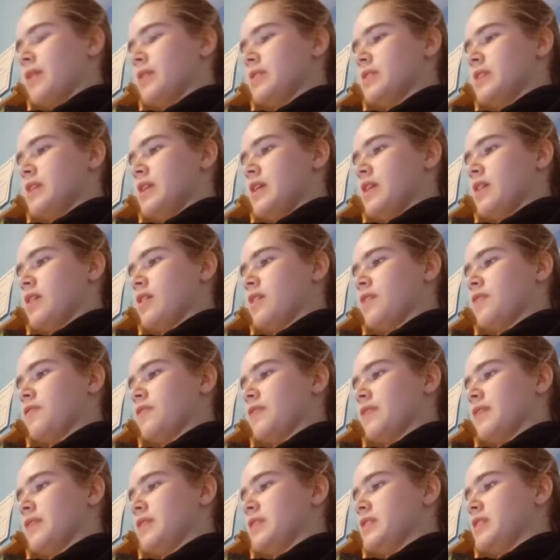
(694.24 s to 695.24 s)
I was standing on
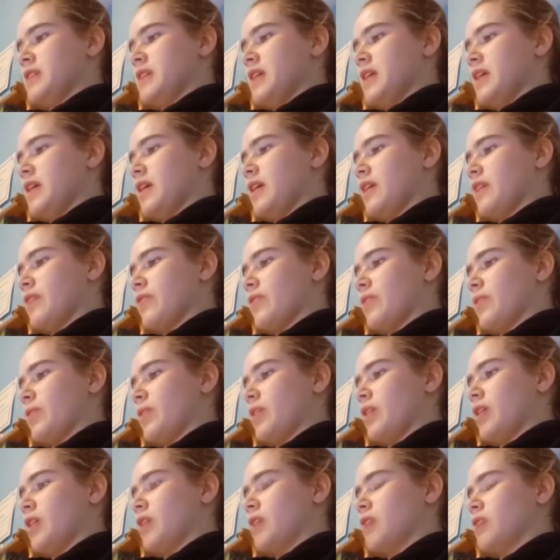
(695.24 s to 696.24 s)
a fountain telling
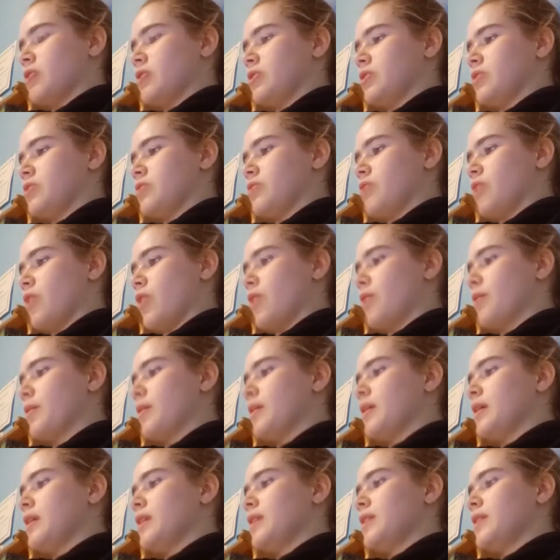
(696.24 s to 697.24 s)
everyone not to lose hope.
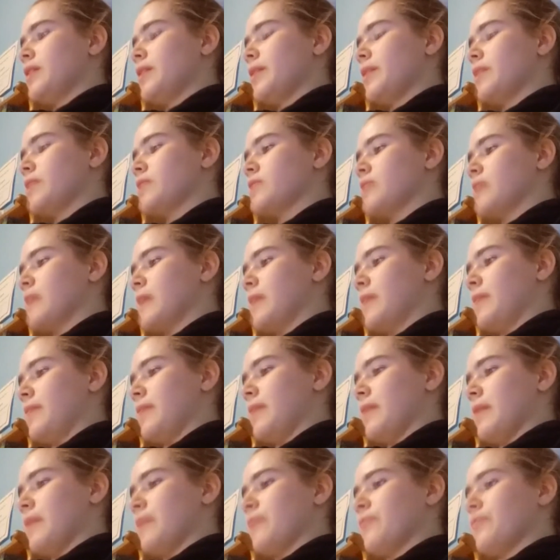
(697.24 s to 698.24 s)
Let me
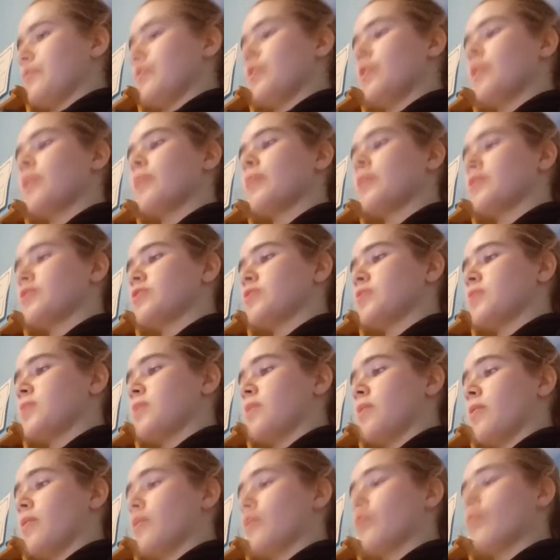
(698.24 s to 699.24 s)
explain a bit. We are a bunch
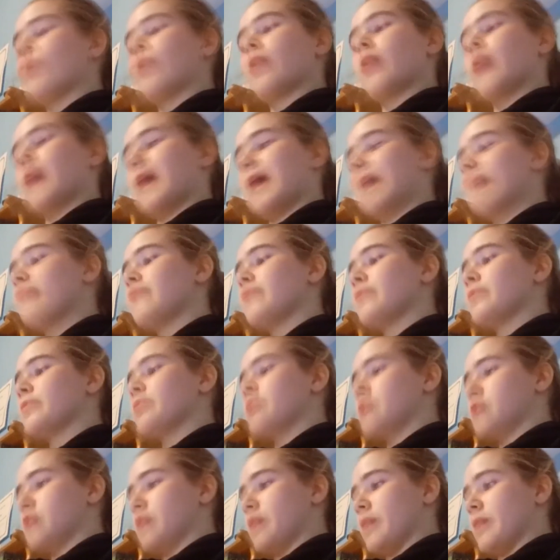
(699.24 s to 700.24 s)
of people who are hiding
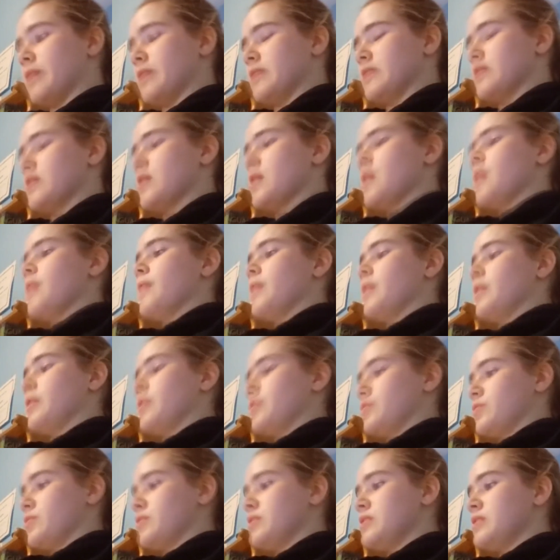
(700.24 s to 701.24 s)
from the zombies
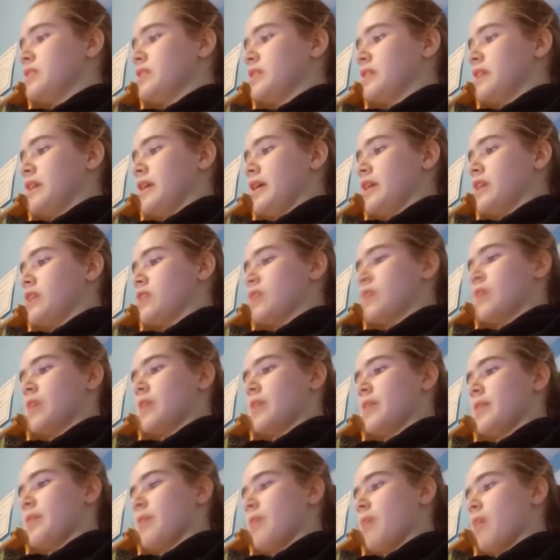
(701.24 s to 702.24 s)
because recently a
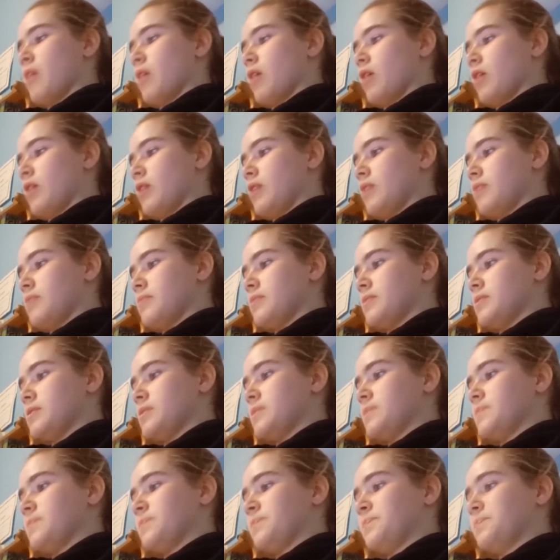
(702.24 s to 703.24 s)
zombie
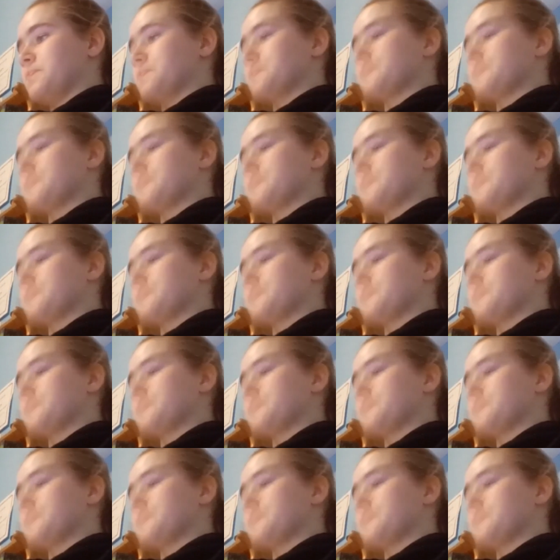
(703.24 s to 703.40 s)
apocalypse.